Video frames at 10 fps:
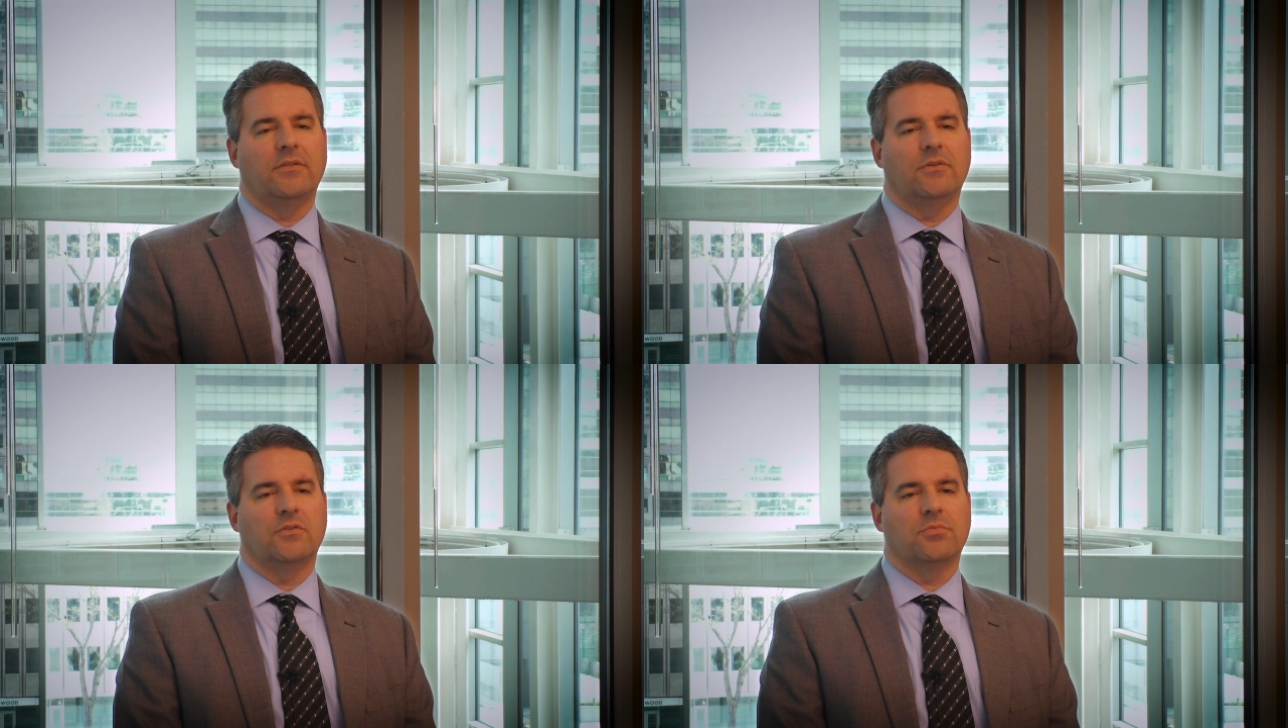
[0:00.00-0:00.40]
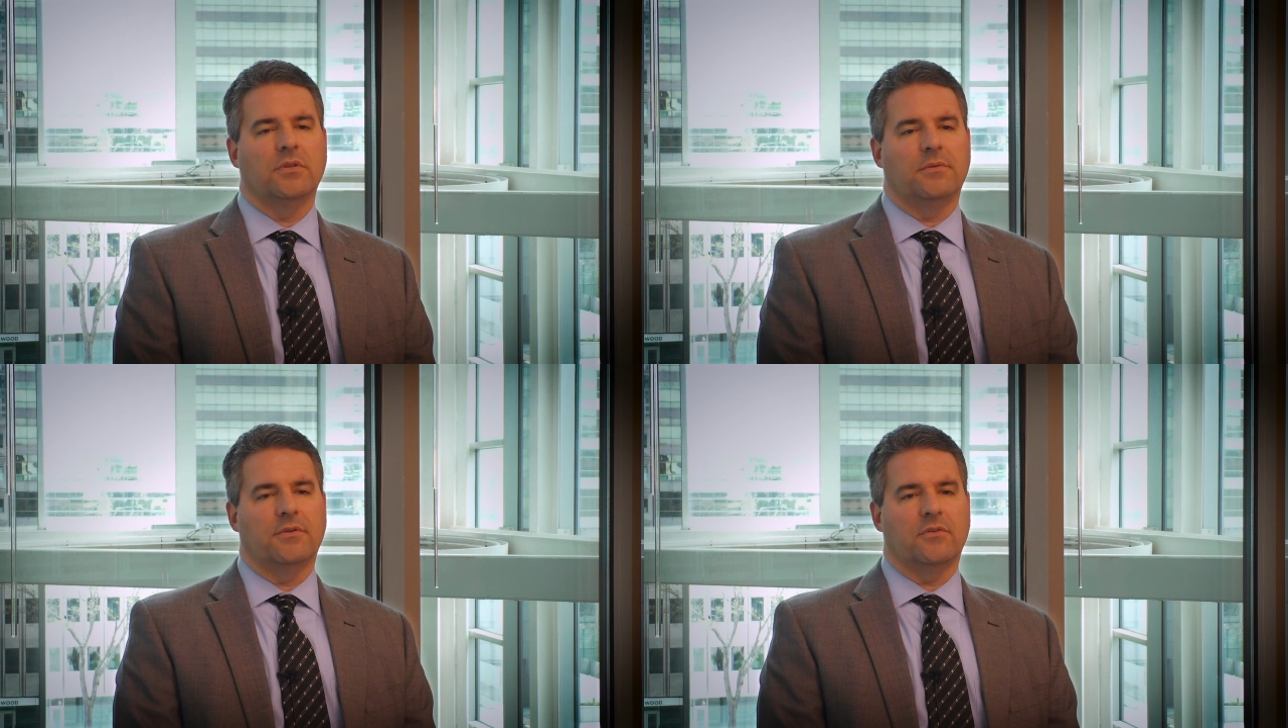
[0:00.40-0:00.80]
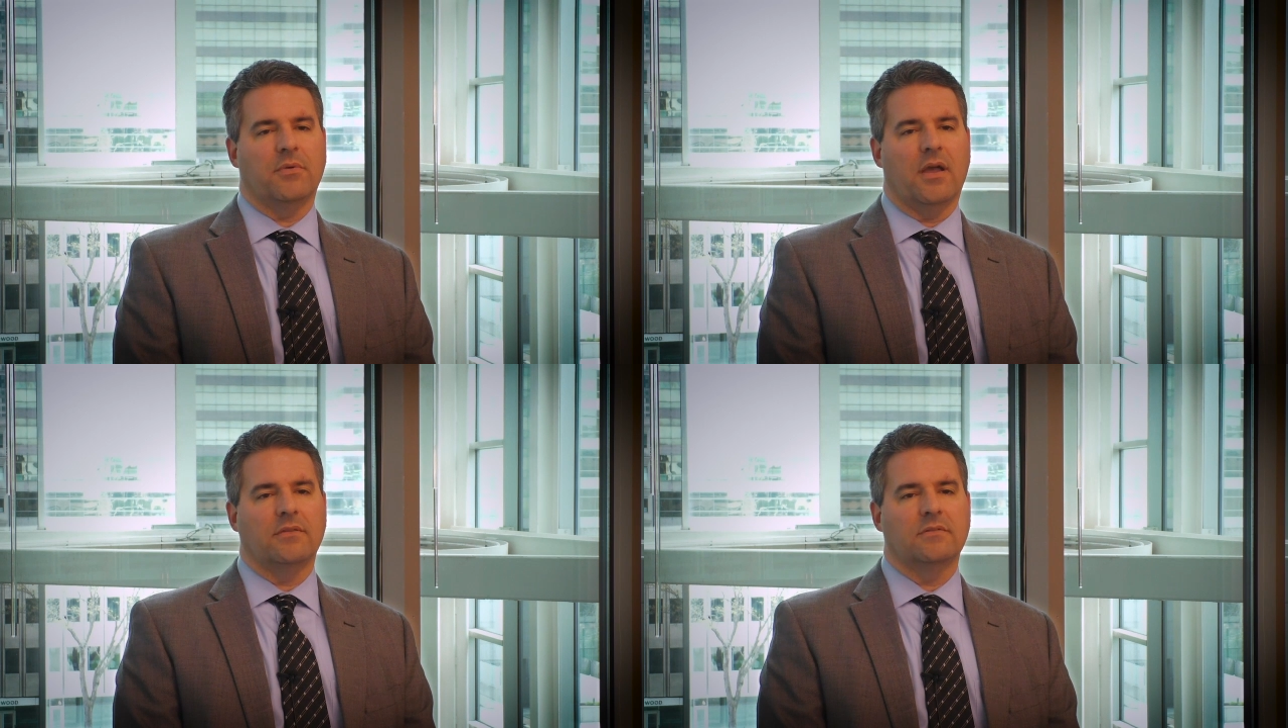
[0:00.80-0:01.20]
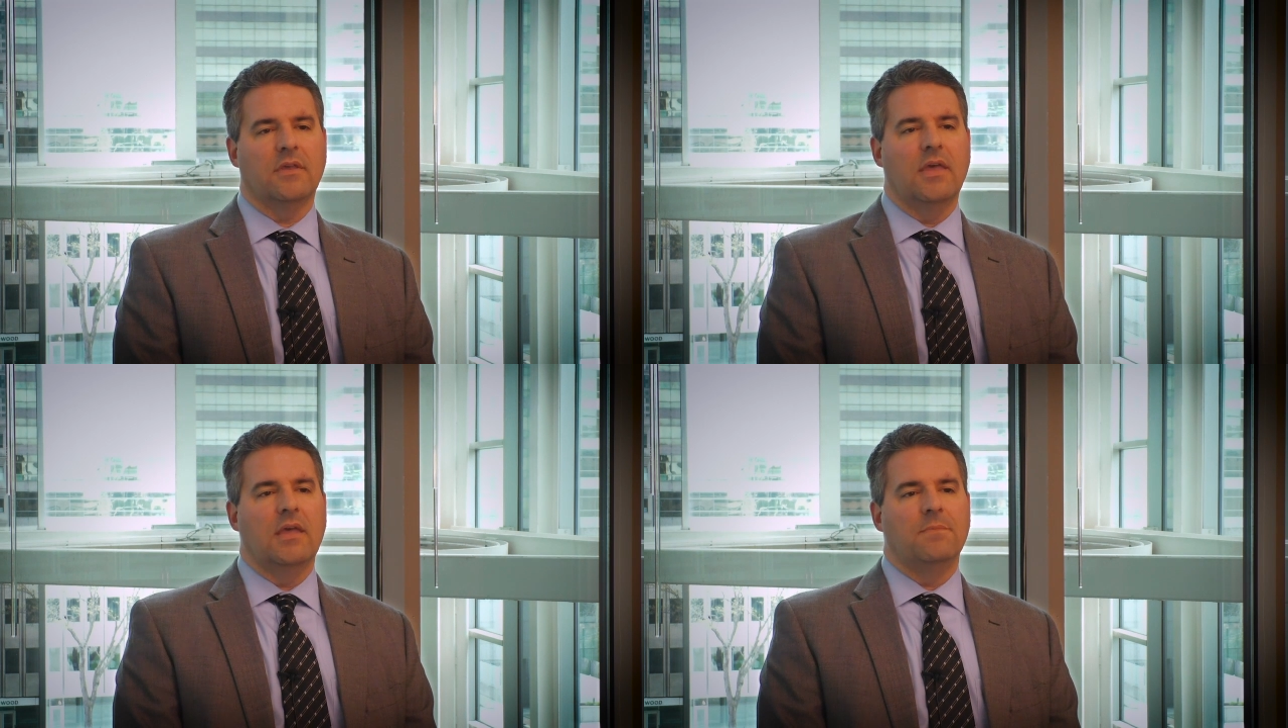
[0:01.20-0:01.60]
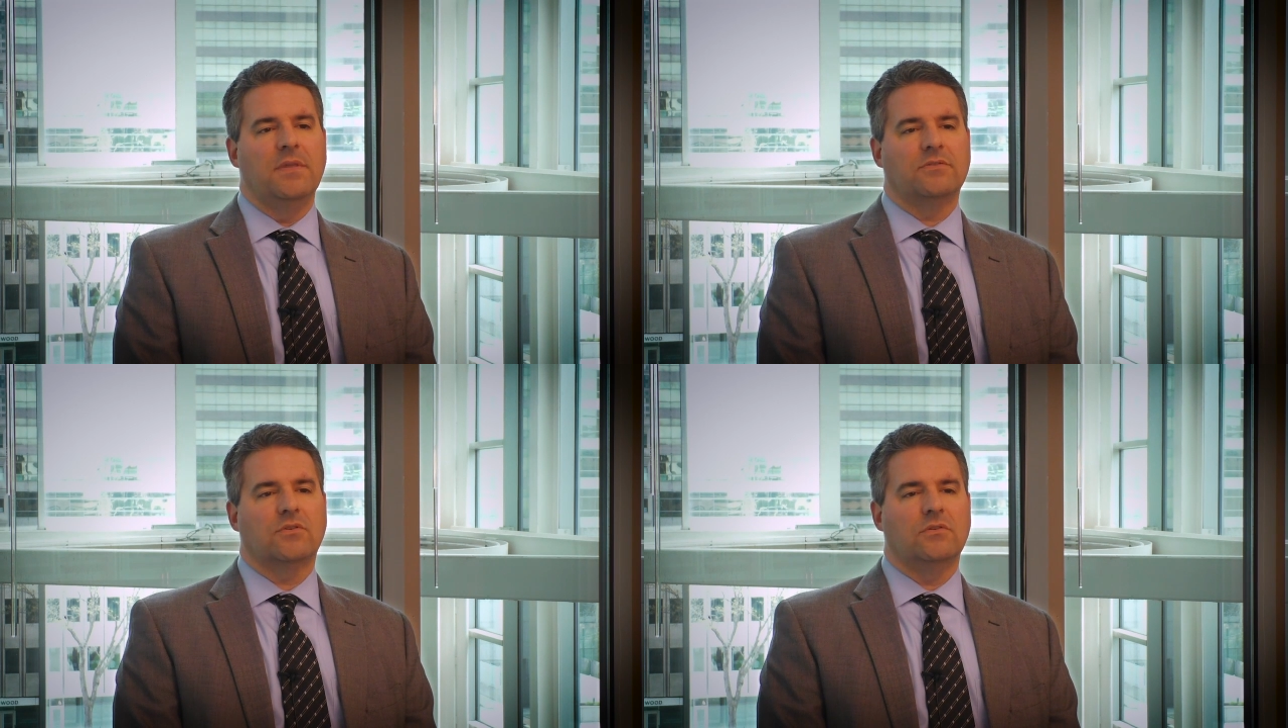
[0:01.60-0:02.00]
owner's preliminary response,
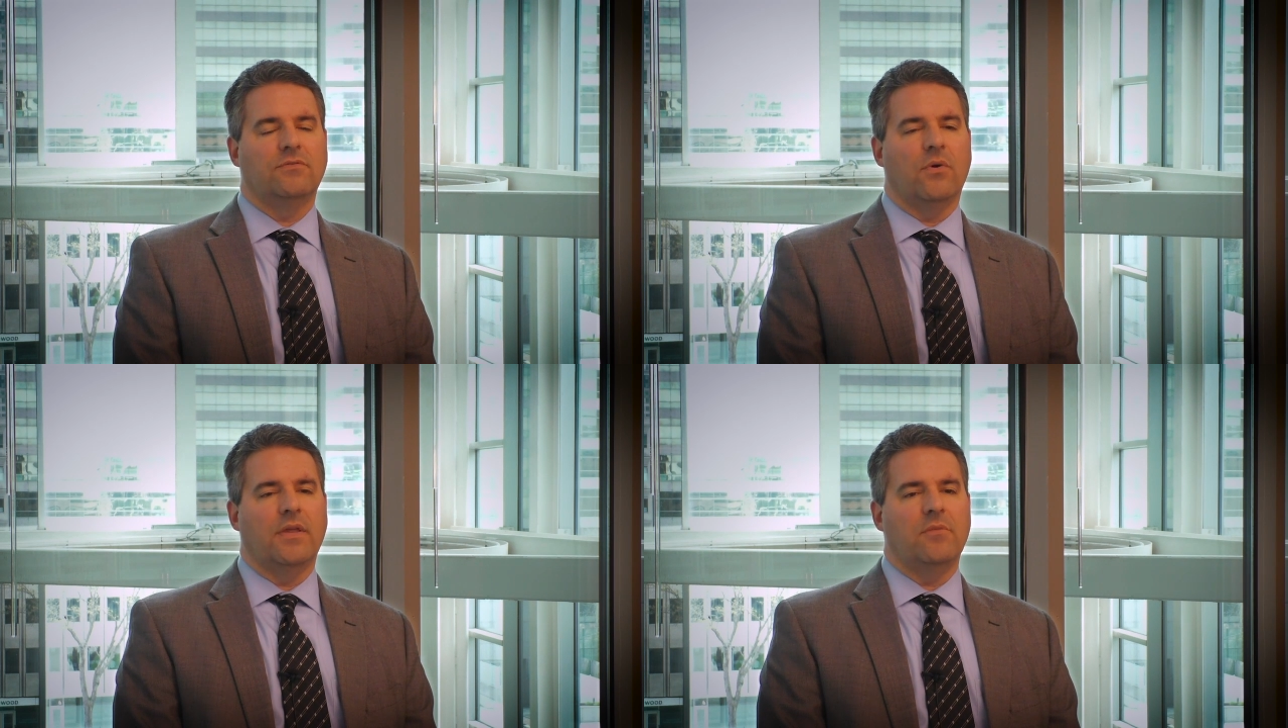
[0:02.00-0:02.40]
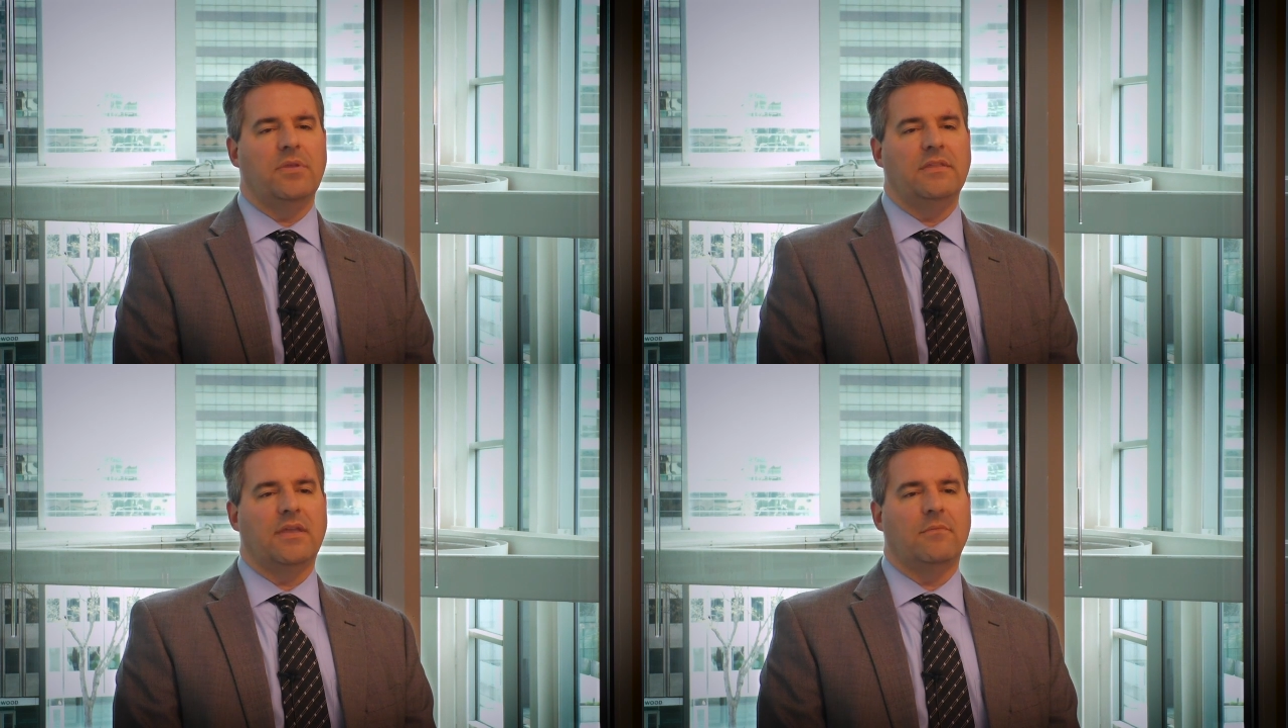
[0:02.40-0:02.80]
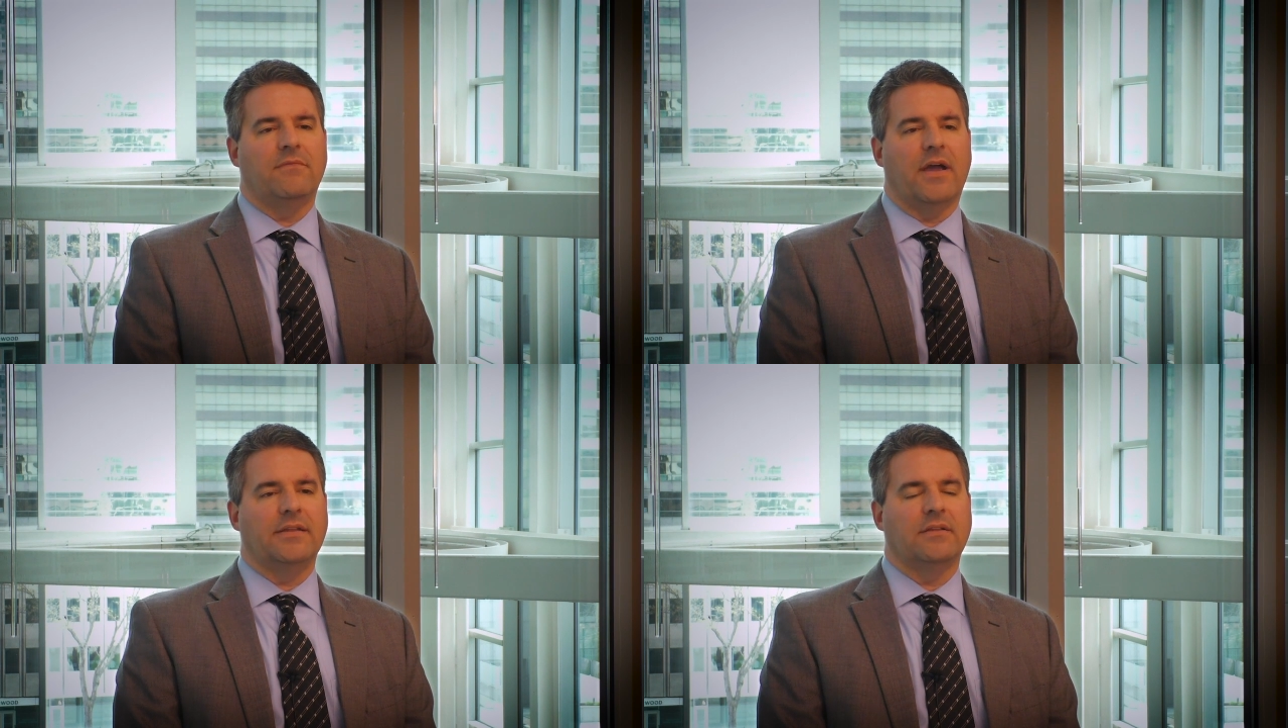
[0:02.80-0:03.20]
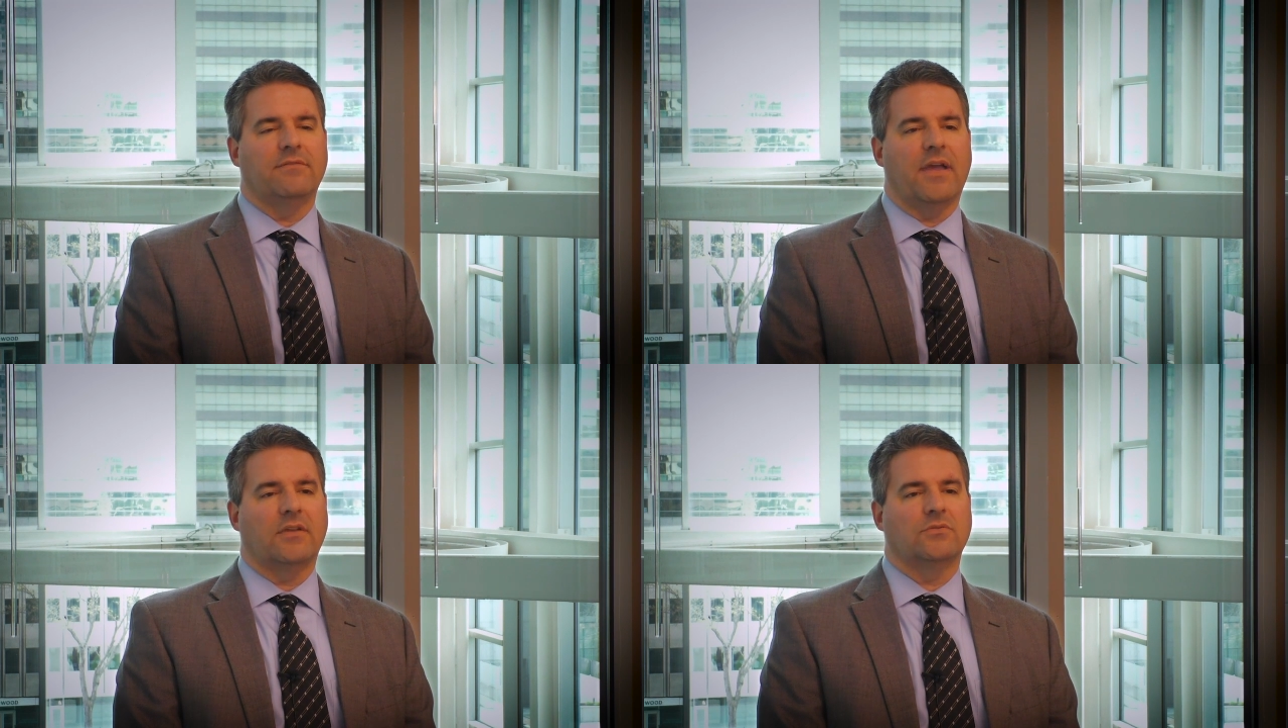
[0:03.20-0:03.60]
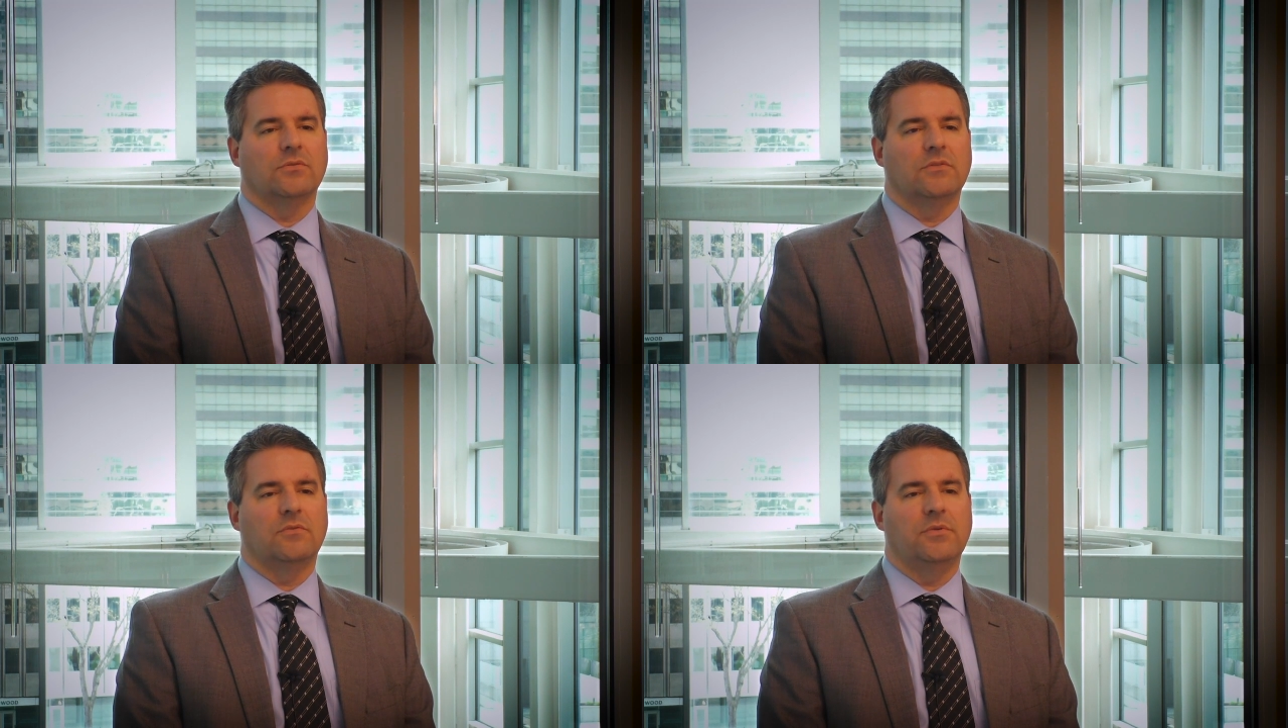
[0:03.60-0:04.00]
this could avoid the PTAB finding a factual
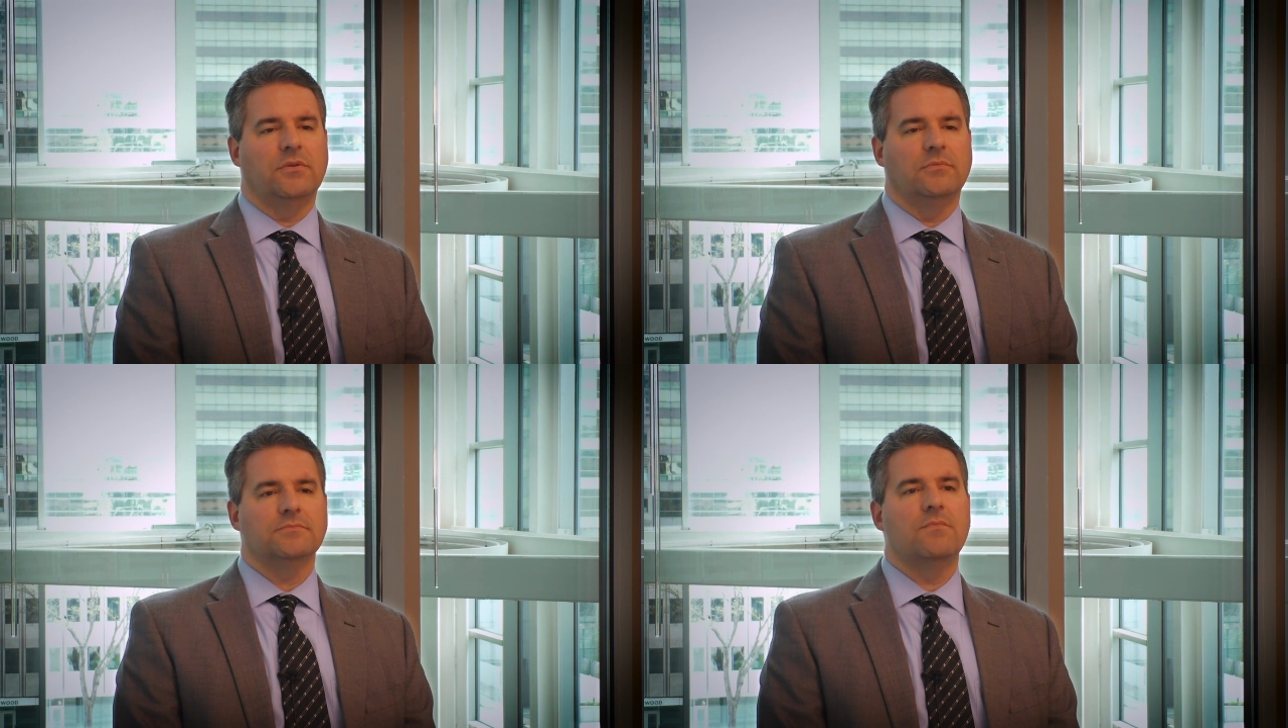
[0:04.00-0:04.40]
dispute.